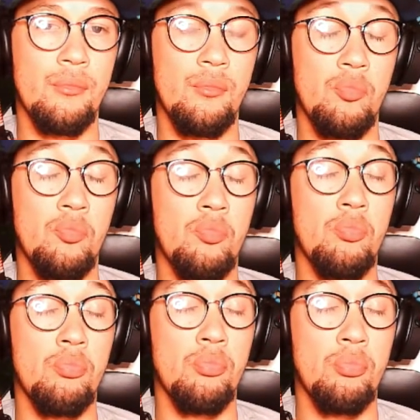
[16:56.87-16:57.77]

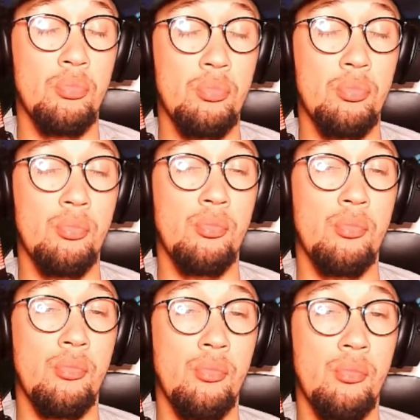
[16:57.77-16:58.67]

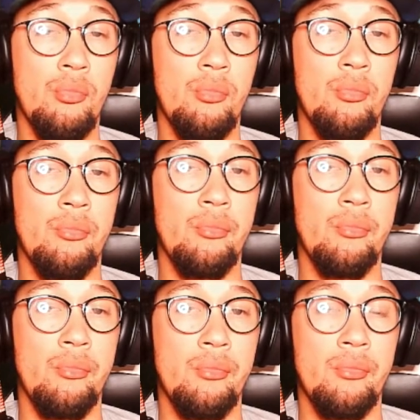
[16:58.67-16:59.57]

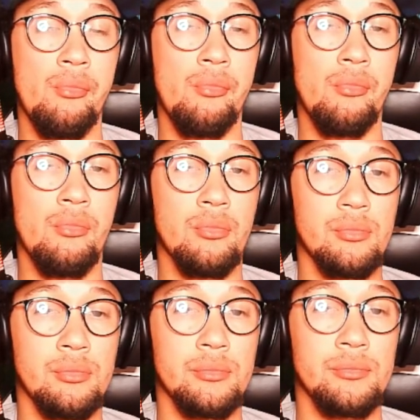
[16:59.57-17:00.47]

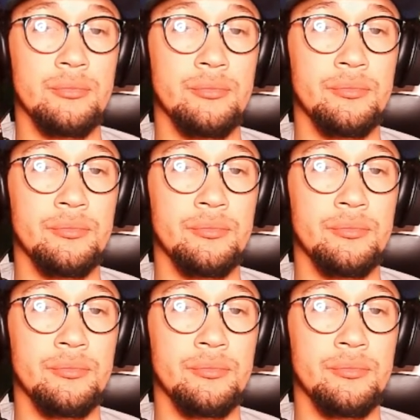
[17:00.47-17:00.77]
This person isn't speaking.